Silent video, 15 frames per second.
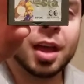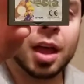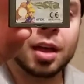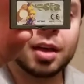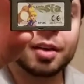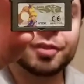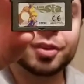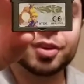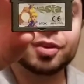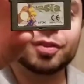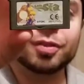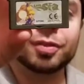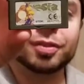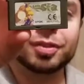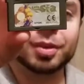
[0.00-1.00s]
If
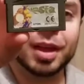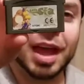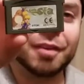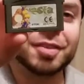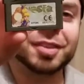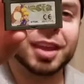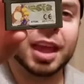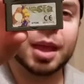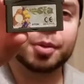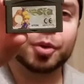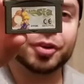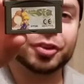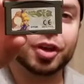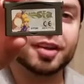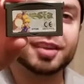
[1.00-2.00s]
you've had this game
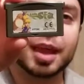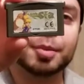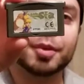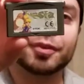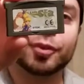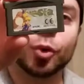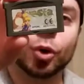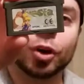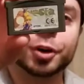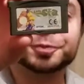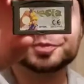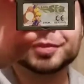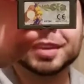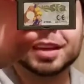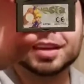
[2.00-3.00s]
or saw this game
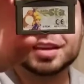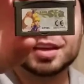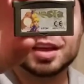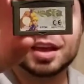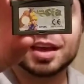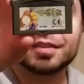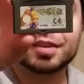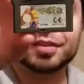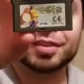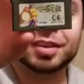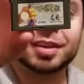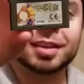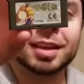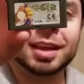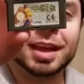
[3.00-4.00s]
before, and you
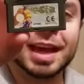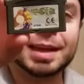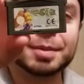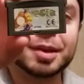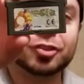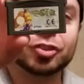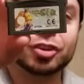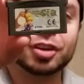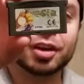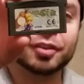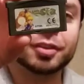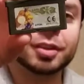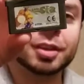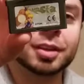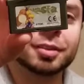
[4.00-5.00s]
see the animation
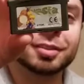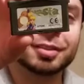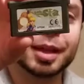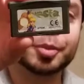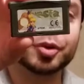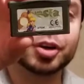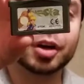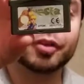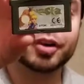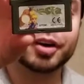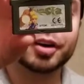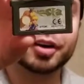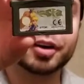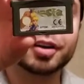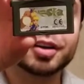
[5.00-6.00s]
on the label cover
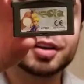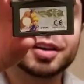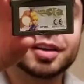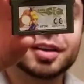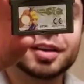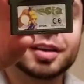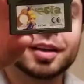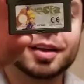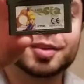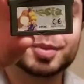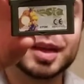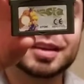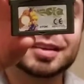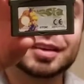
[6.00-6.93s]
here as being